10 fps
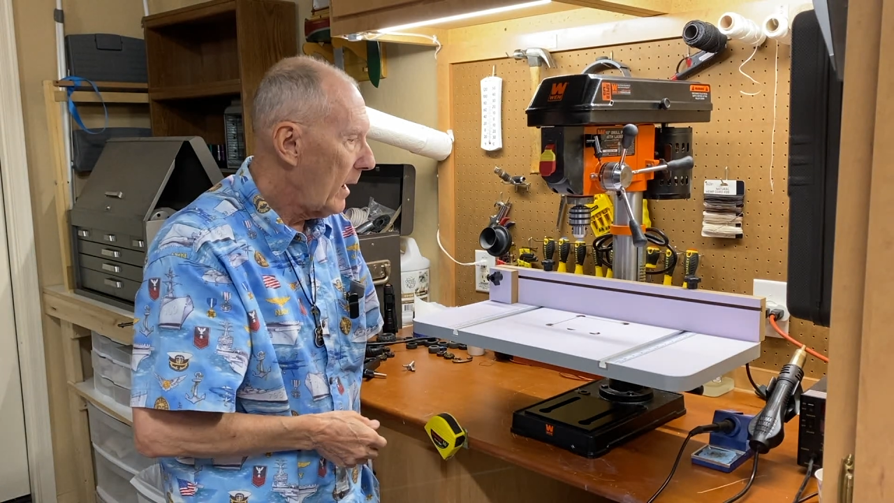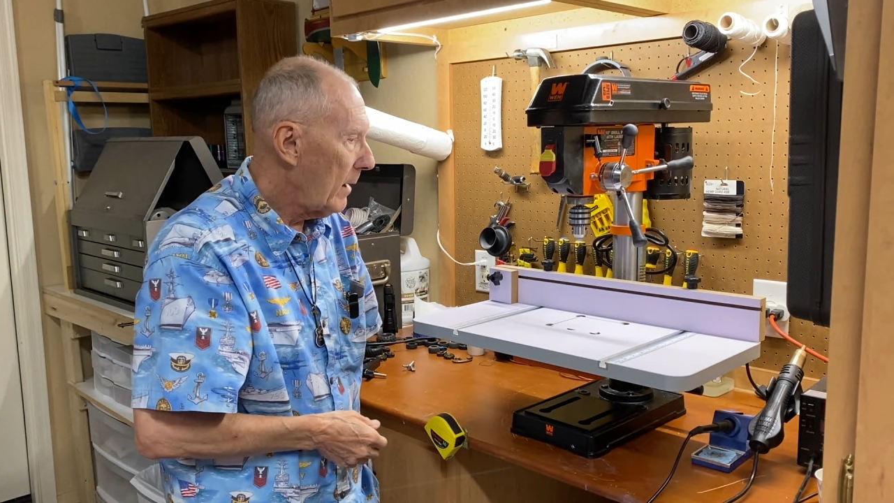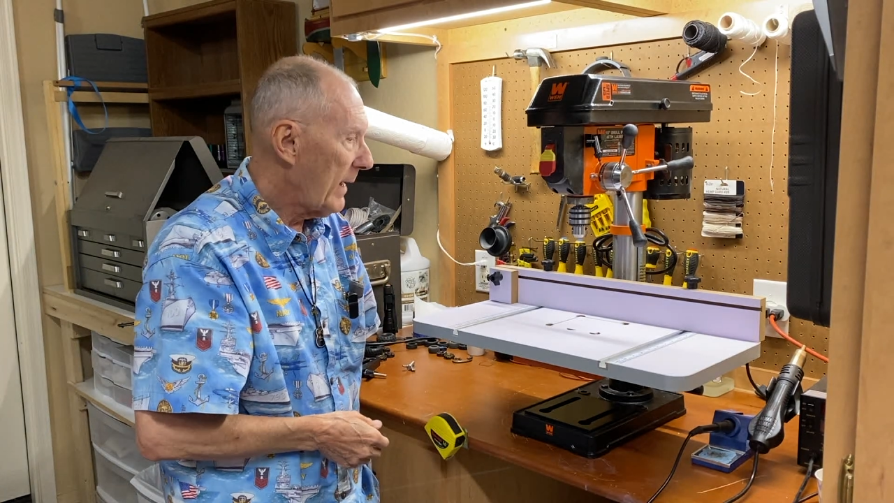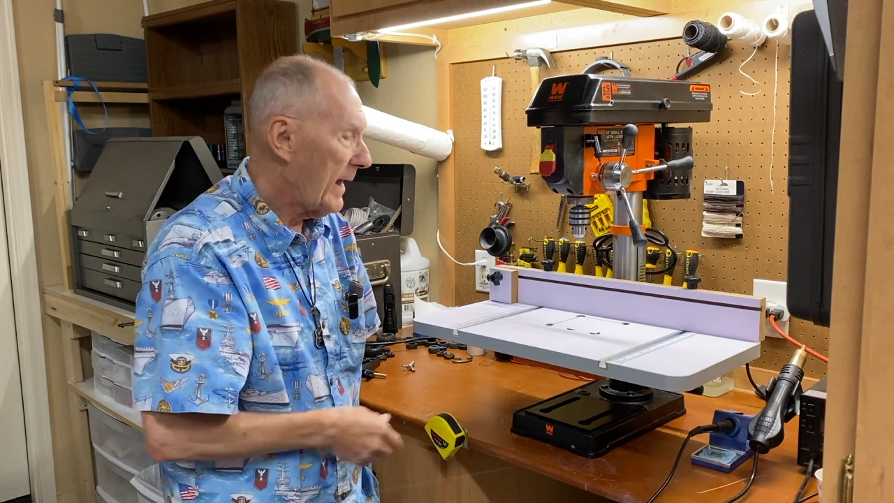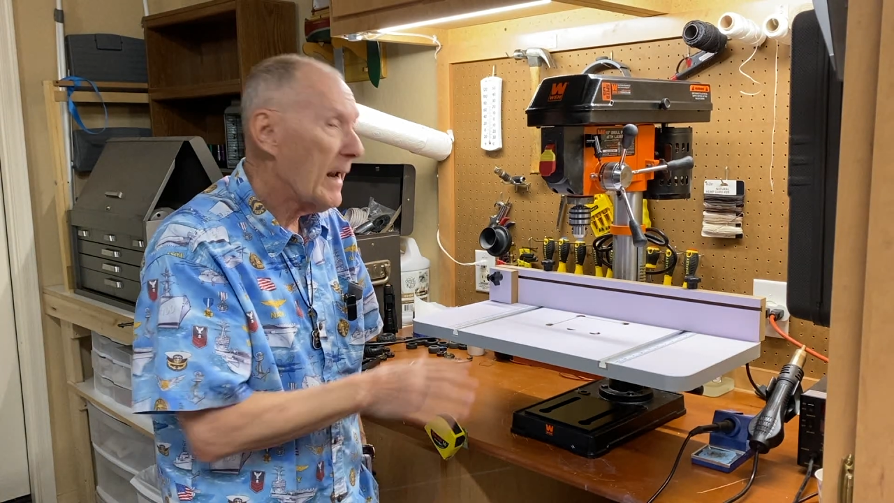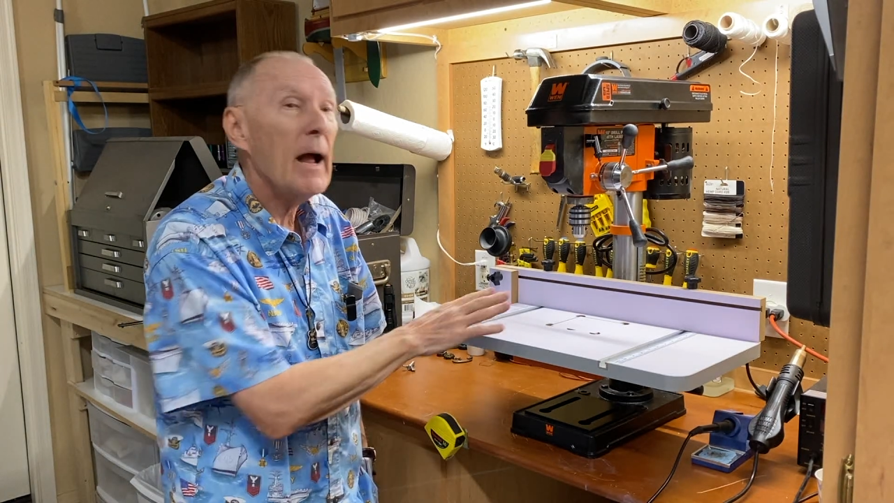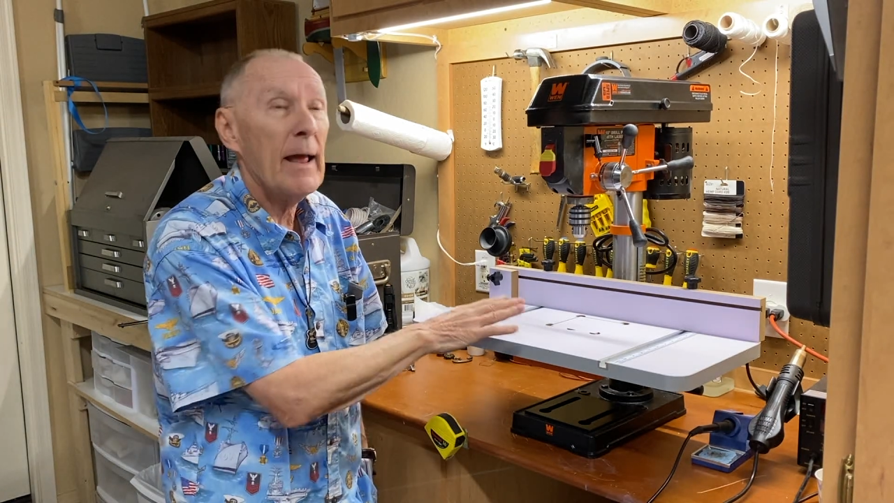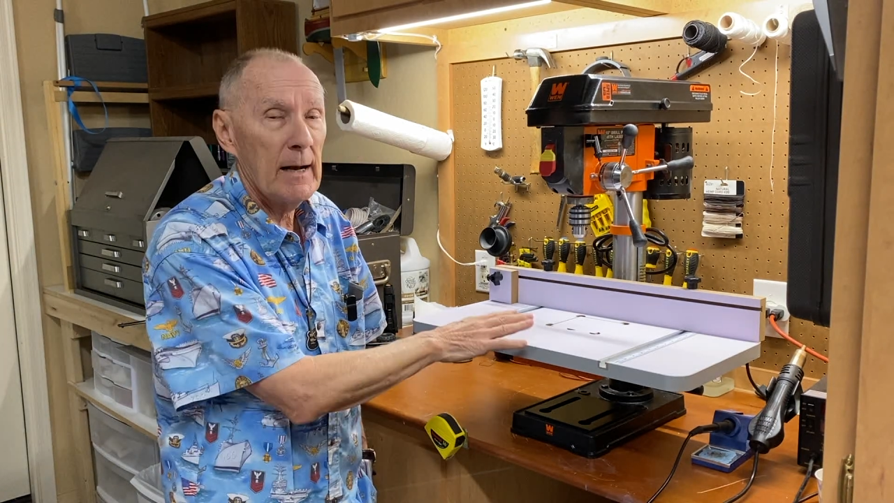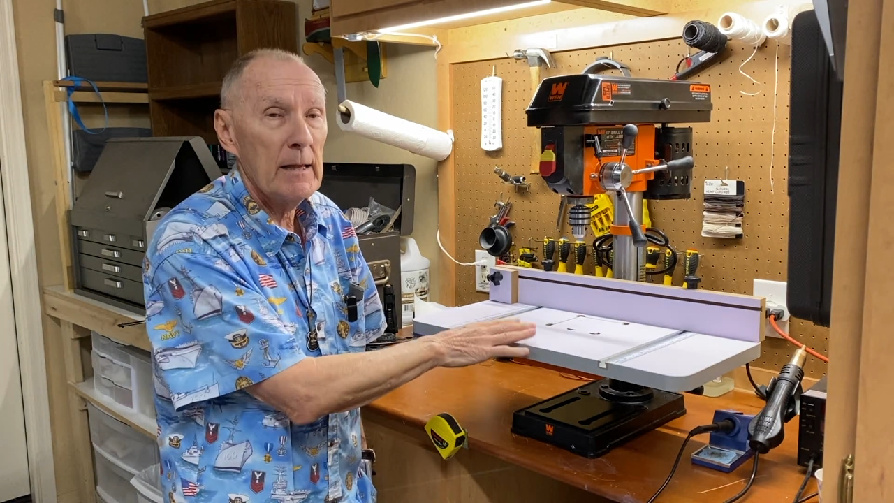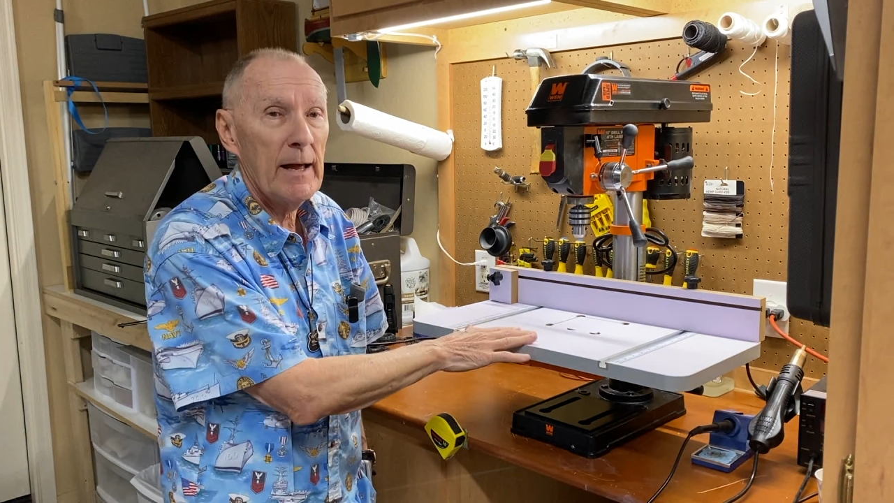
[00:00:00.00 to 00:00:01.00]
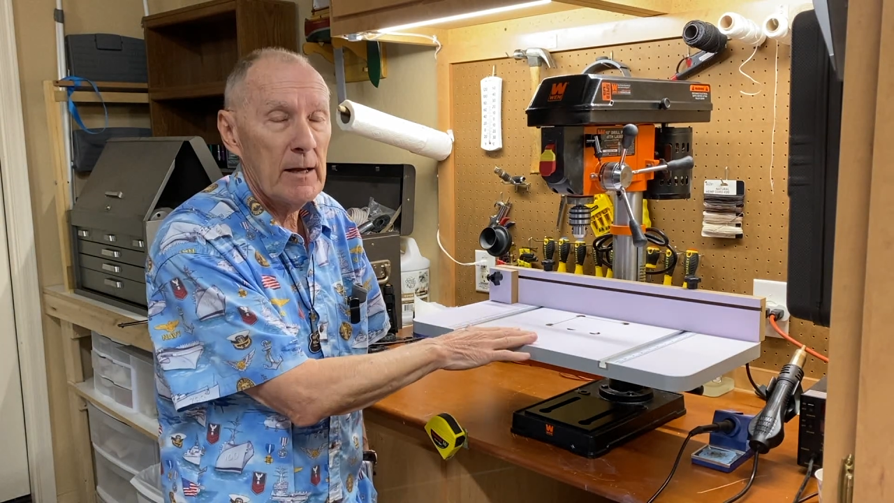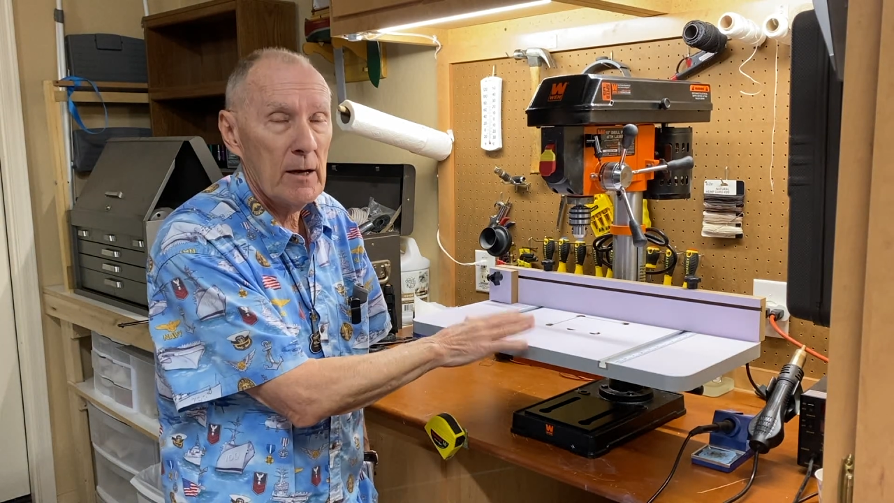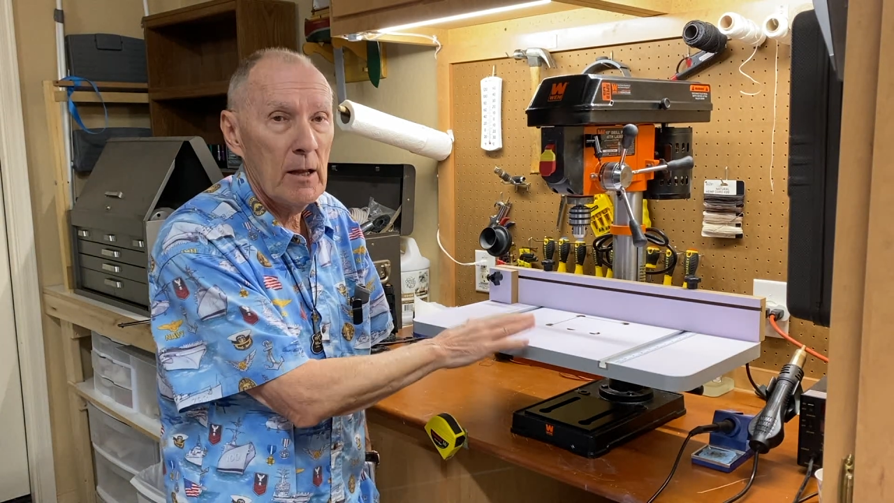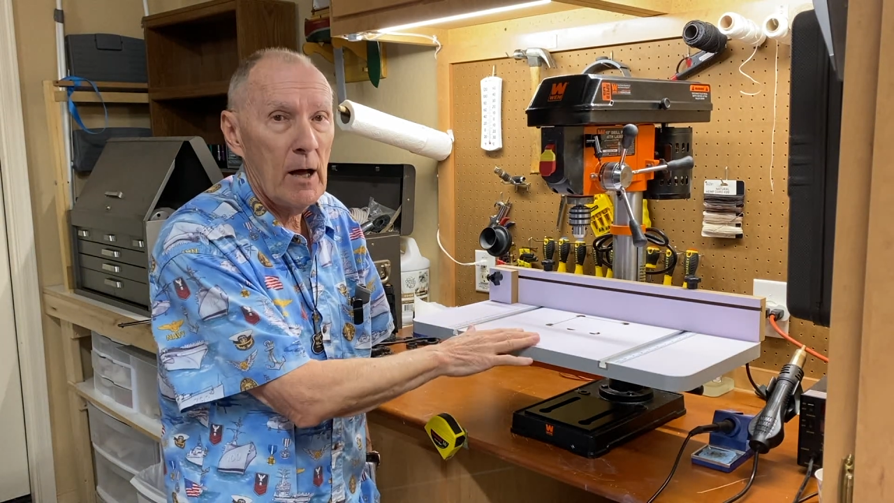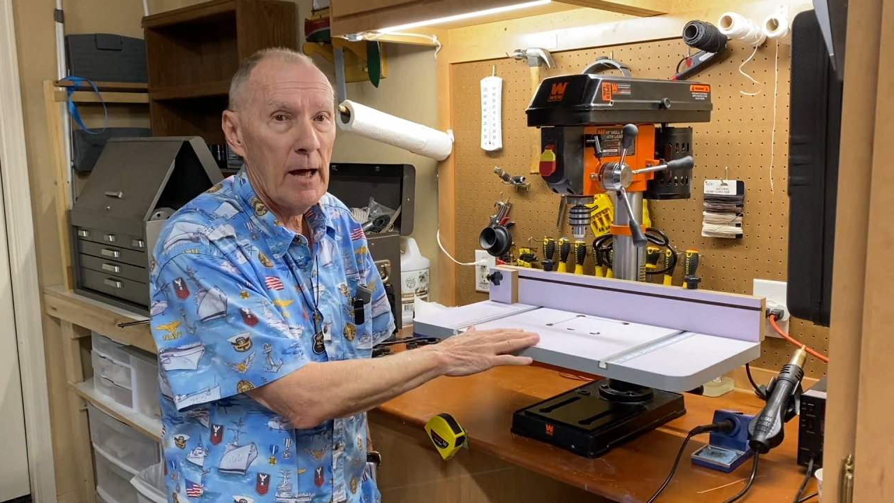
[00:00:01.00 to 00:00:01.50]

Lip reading: And I like it a lot.